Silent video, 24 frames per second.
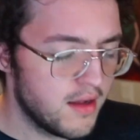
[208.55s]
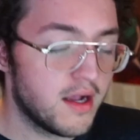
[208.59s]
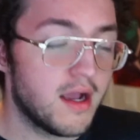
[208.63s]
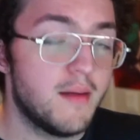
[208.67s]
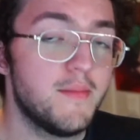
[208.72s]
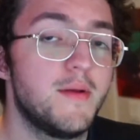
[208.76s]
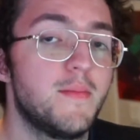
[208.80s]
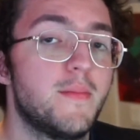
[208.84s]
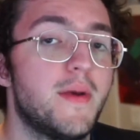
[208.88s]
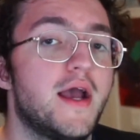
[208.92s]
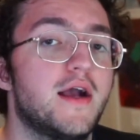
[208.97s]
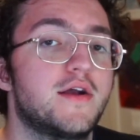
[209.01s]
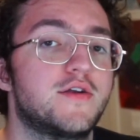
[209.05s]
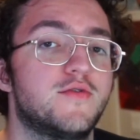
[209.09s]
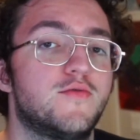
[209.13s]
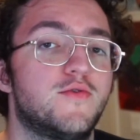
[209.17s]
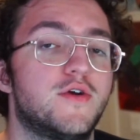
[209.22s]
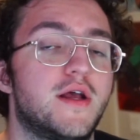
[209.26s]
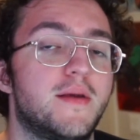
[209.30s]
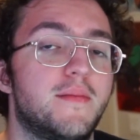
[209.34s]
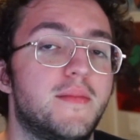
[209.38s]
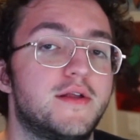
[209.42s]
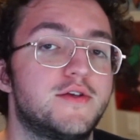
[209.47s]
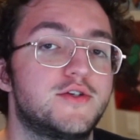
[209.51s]
Coming back to
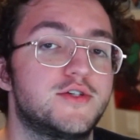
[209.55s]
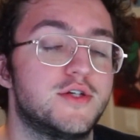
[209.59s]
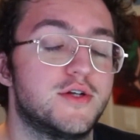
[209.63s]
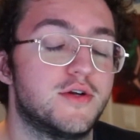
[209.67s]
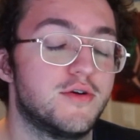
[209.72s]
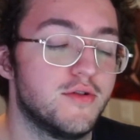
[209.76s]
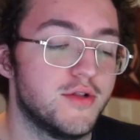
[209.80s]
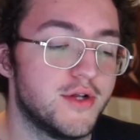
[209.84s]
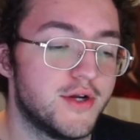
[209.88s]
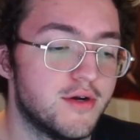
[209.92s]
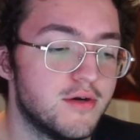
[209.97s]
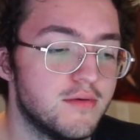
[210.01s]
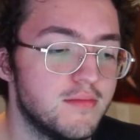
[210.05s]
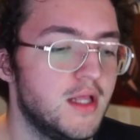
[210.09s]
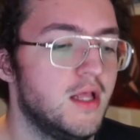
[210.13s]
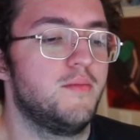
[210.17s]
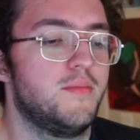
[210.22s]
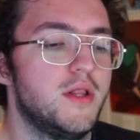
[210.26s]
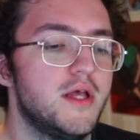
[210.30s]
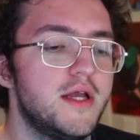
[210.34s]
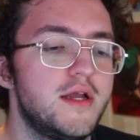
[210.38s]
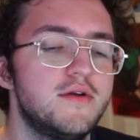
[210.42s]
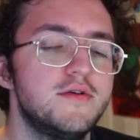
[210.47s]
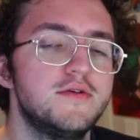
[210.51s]
what I mentioned earlier,
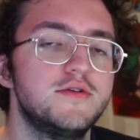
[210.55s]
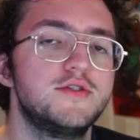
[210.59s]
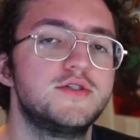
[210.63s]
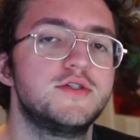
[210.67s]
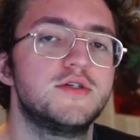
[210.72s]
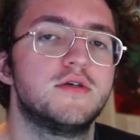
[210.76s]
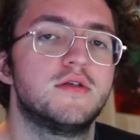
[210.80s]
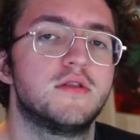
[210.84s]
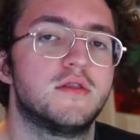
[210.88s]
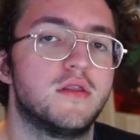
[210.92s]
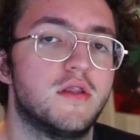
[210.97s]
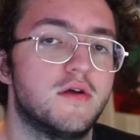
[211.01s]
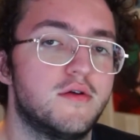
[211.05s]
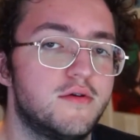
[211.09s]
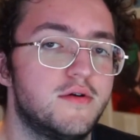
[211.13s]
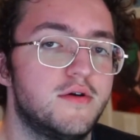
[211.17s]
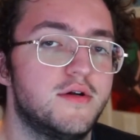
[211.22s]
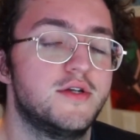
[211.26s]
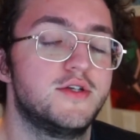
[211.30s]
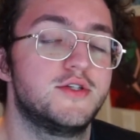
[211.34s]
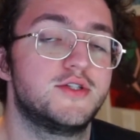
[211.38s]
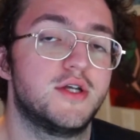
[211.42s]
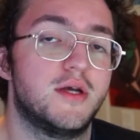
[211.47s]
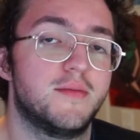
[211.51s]
players
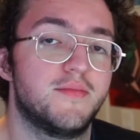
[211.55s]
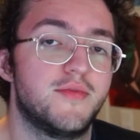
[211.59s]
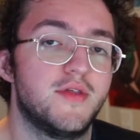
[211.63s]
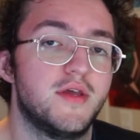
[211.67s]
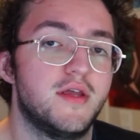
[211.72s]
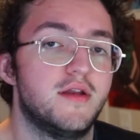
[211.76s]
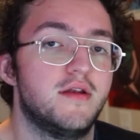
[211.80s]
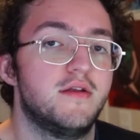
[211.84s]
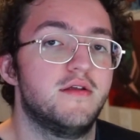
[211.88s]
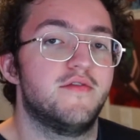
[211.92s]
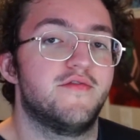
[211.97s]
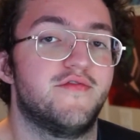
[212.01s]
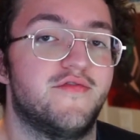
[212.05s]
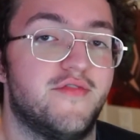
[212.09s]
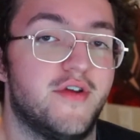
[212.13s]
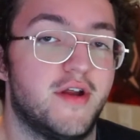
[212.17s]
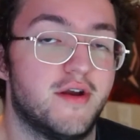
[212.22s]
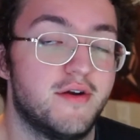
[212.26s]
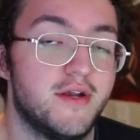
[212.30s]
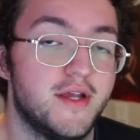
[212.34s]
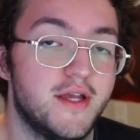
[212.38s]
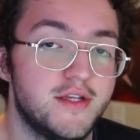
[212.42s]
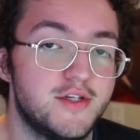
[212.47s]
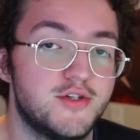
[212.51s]
learned something
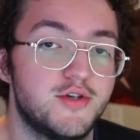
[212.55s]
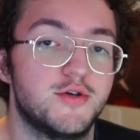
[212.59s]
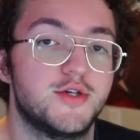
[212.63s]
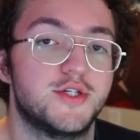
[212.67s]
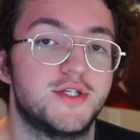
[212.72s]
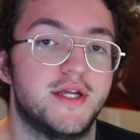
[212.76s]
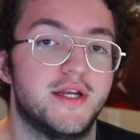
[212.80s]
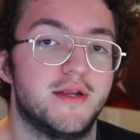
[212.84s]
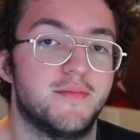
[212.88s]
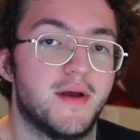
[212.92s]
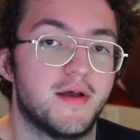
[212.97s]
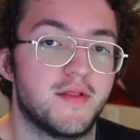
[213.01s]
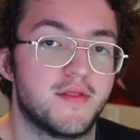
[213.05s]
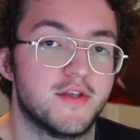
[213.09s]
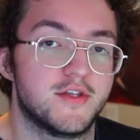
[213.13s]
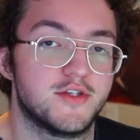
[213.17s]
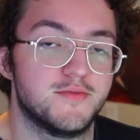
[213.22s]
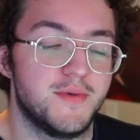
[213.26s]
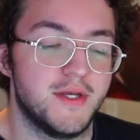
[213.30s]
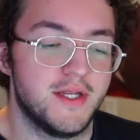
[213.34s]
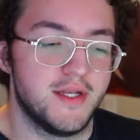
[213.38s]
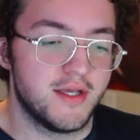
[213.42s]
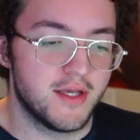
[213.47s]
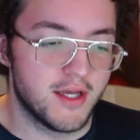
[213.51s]
very interesting about the
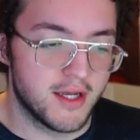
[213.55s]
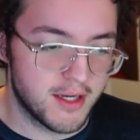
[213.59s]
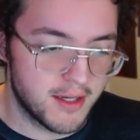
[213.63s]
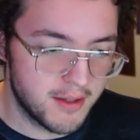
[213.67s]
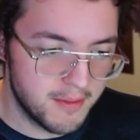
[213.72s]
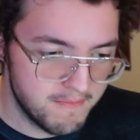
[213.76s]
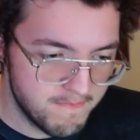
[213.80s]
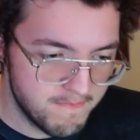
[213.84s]
speed kick.